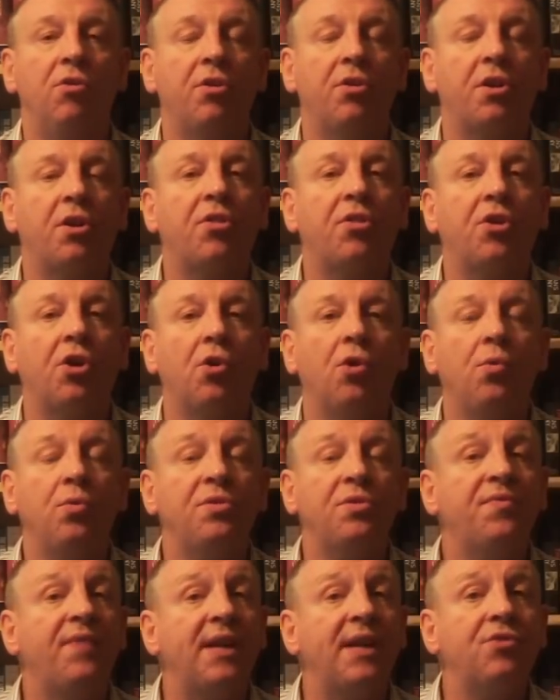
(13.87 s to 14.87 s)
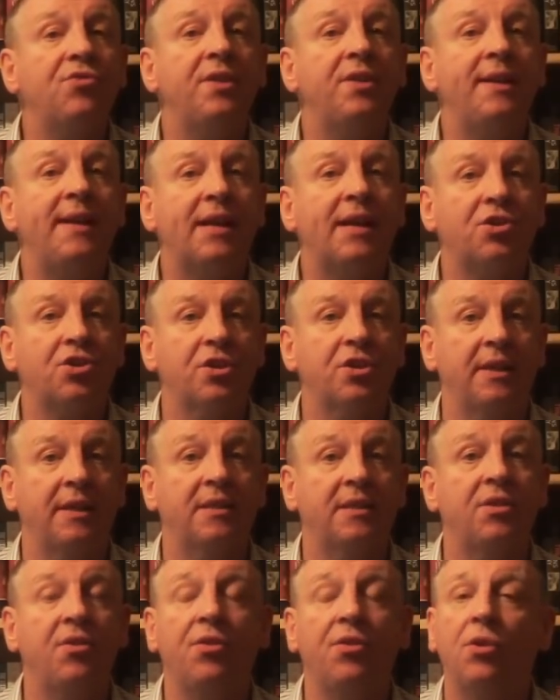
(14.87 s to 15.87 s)
There are those veteran
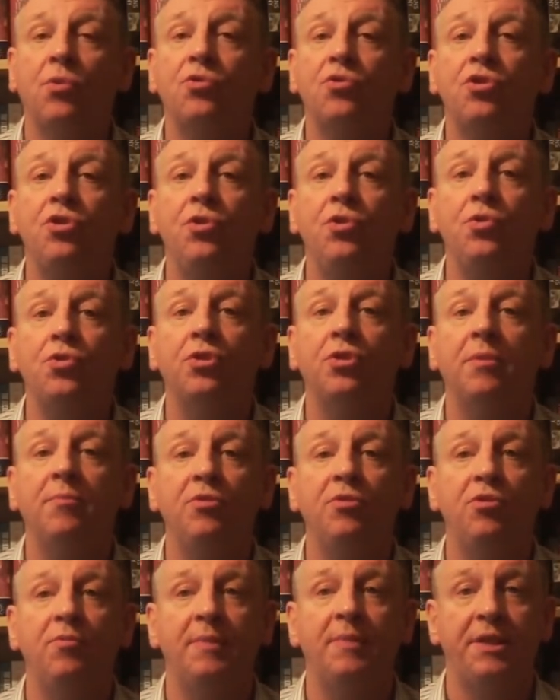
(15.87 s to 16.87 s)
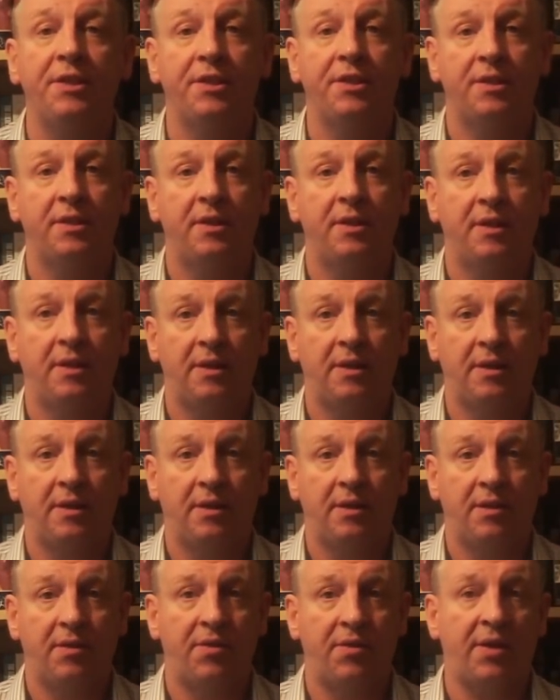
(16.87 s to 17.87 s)
nationalists and those new to the movement
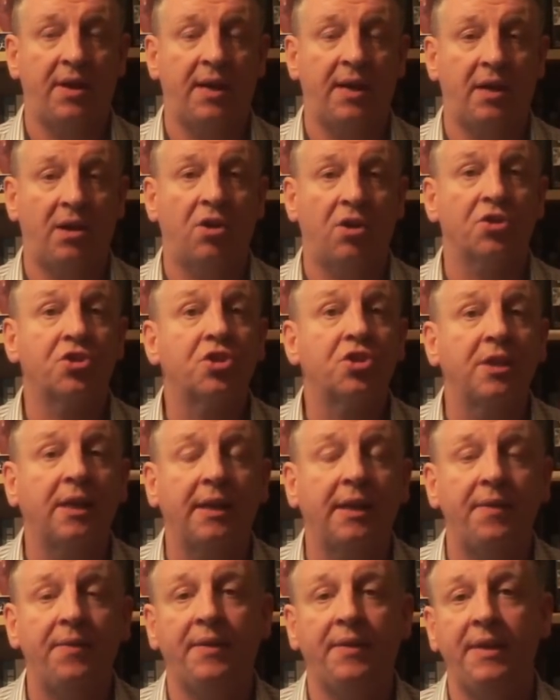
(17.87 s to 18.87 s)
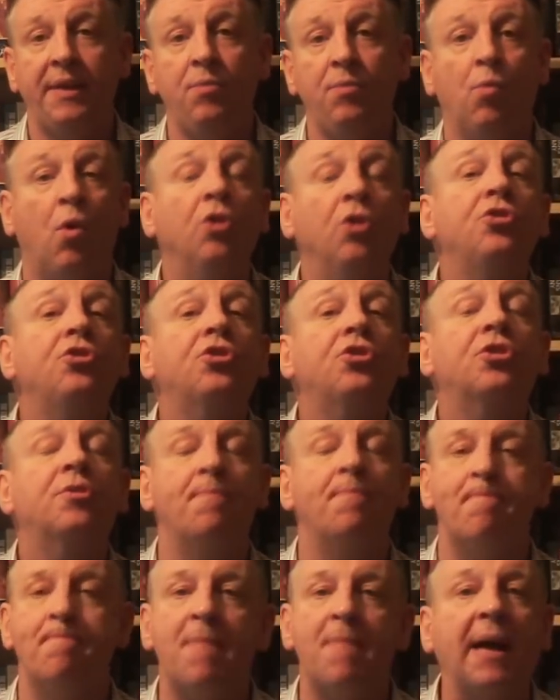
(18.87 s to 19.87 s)
that are still in the once
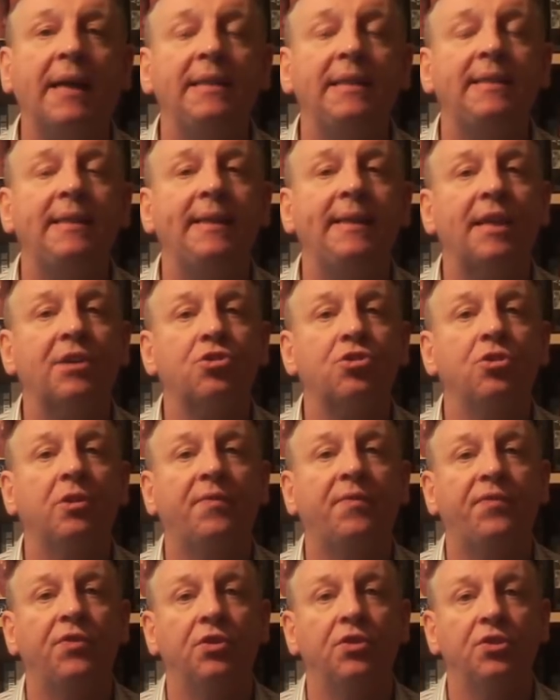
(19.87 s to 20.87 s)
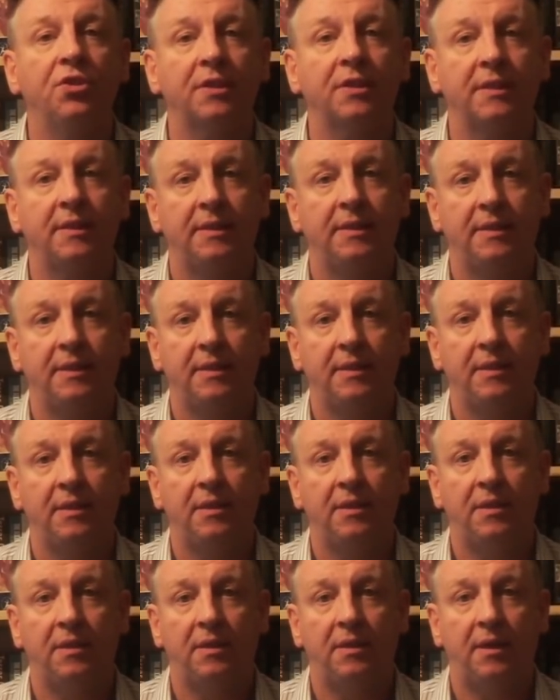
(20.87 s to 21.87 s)
mighty National Front.
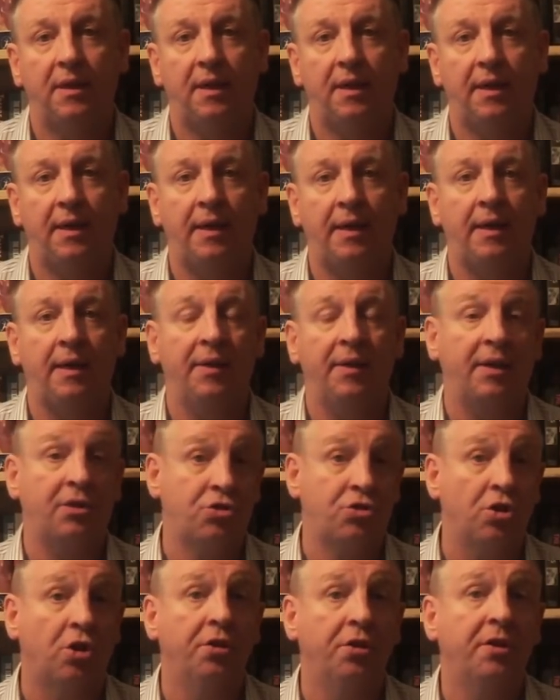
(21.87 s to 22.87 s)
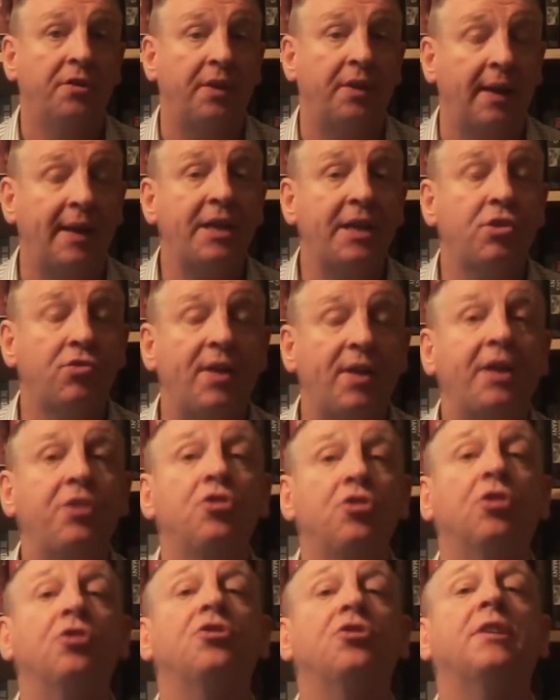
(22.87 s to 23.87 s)
Uh, John, the late great
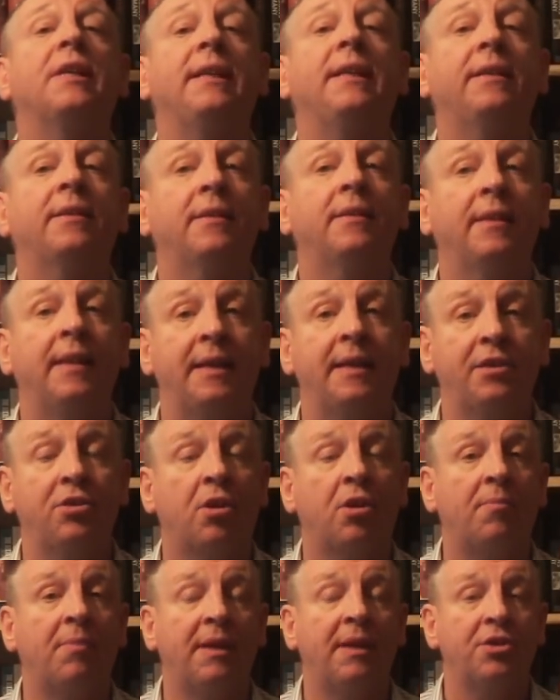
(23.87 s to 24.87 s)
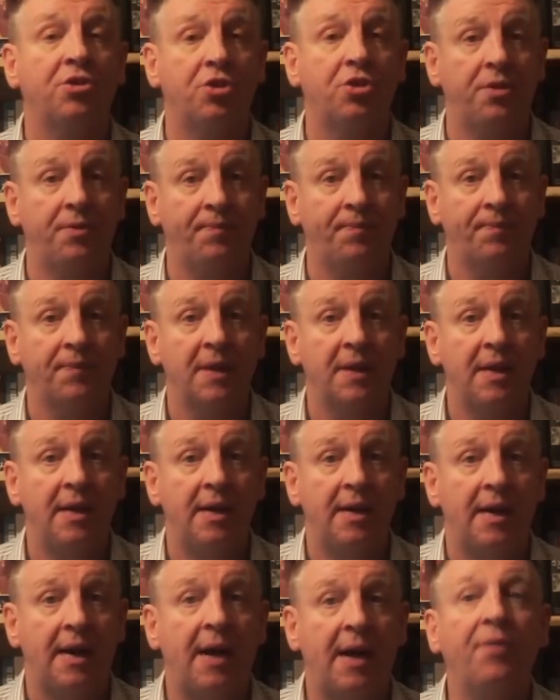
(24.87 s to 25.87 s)
John Tyndall there, God bless you.
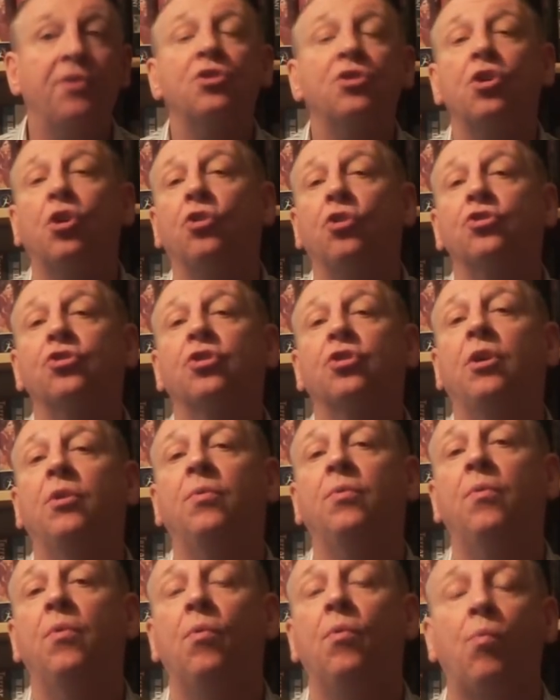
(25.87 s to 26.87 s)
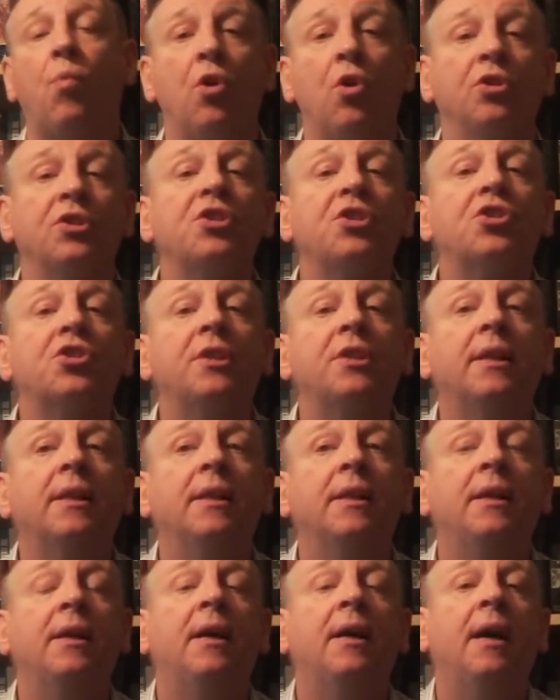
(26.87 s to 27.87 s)
And there's also one
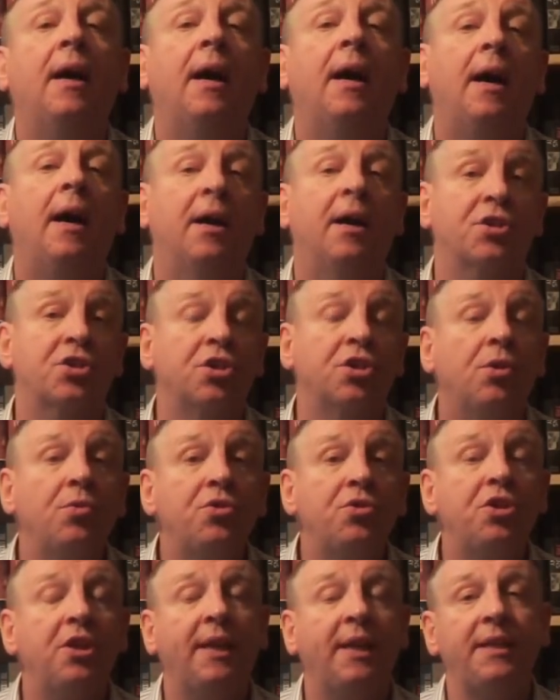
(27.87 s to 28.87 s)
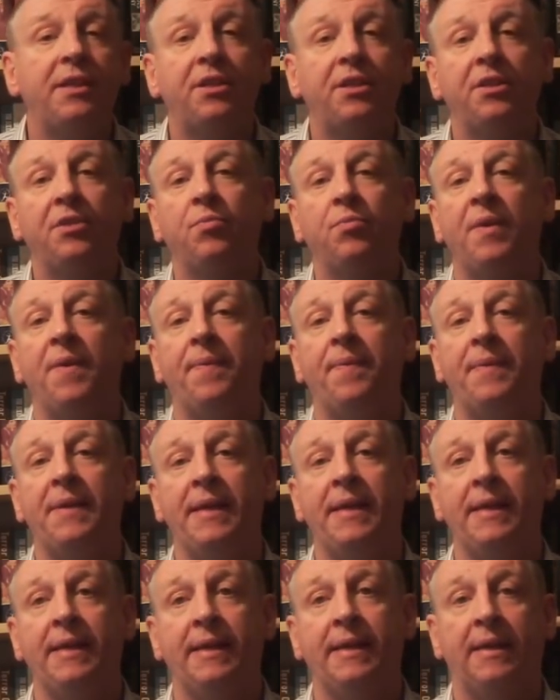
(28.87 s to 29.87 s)
still associated with
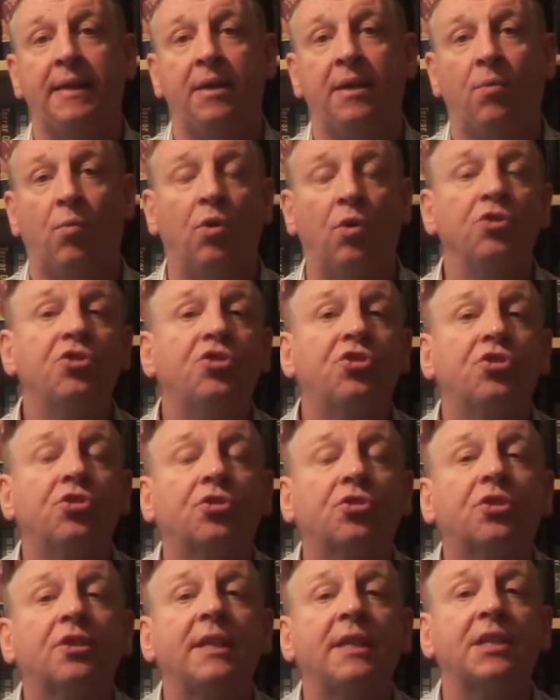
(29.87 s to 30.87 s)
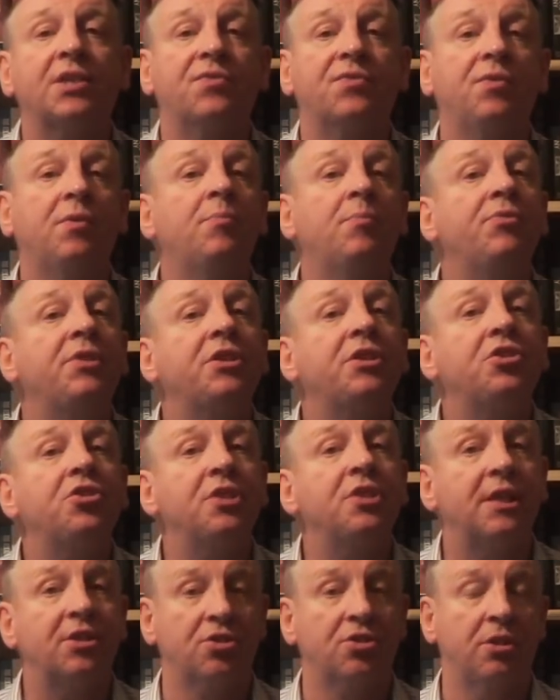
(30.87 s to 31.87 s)
the one successful
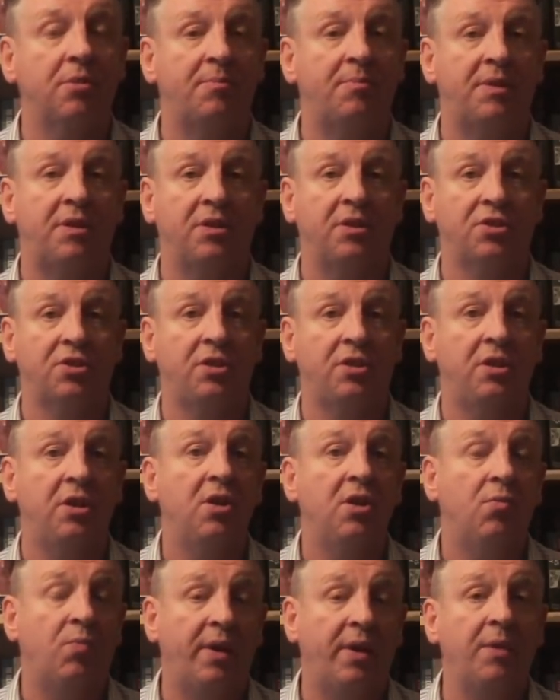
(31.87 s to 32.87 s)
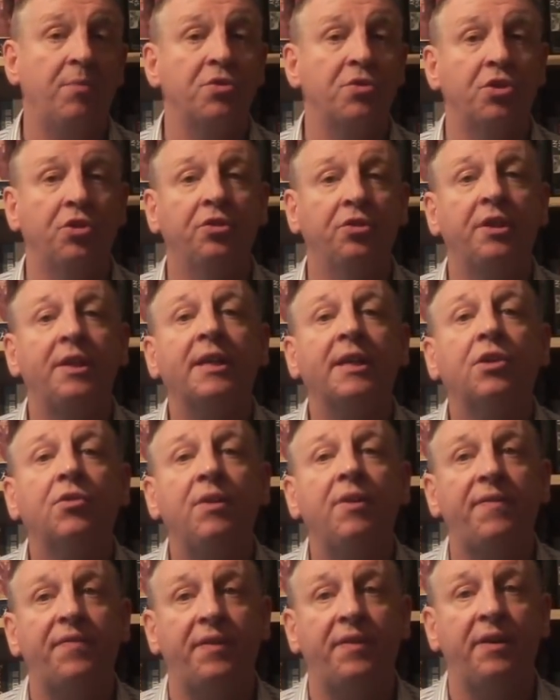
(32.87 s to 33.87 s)
British National Party when it was under Nick
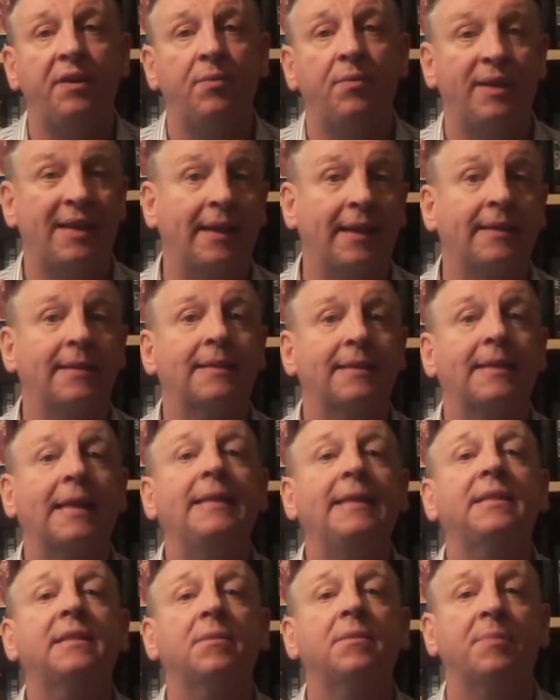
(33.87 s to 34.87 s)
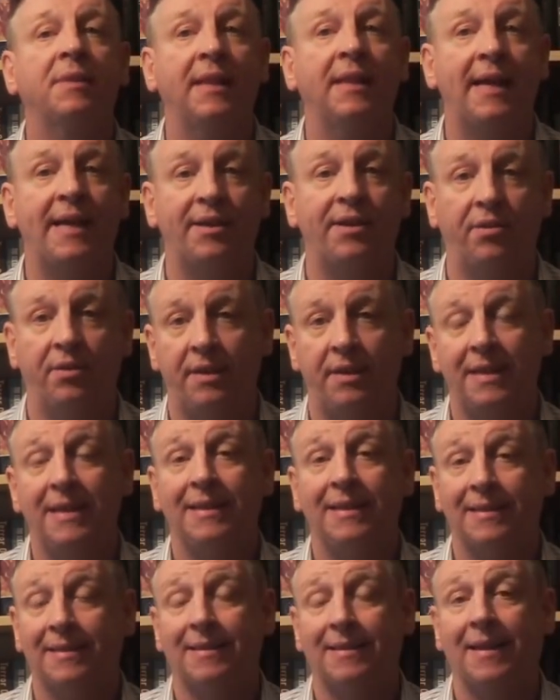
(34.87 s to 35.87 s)
Griffin, when he had a sensible head on.
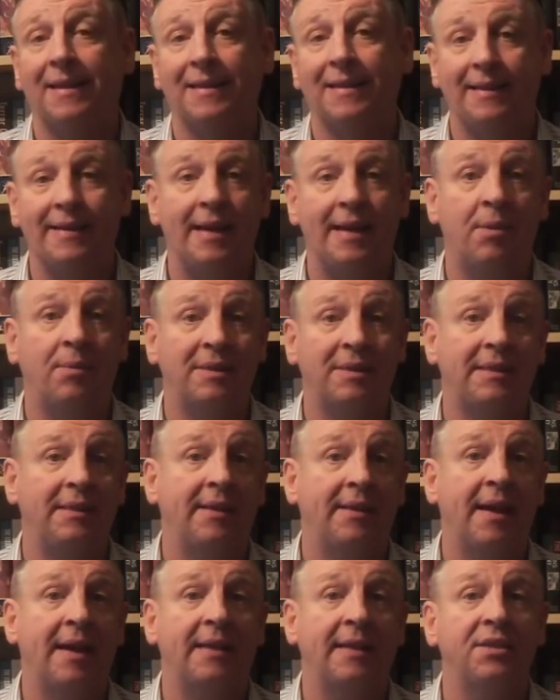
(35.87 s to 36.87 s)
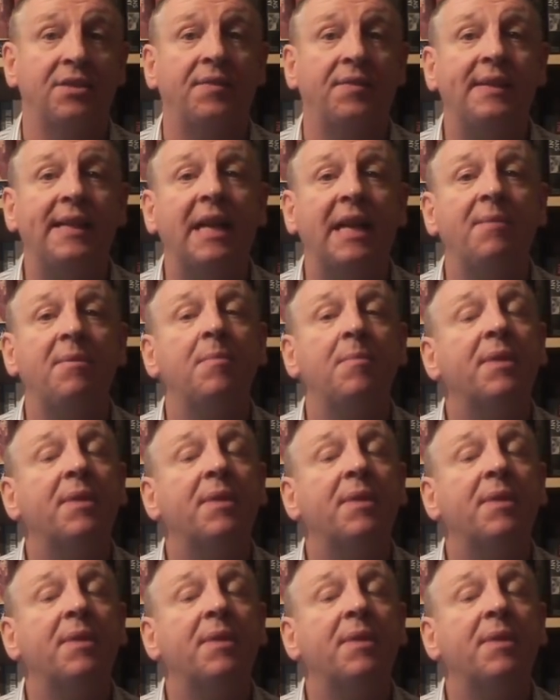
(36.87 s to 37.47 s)
Sadly, now it's in the hands of the enemy.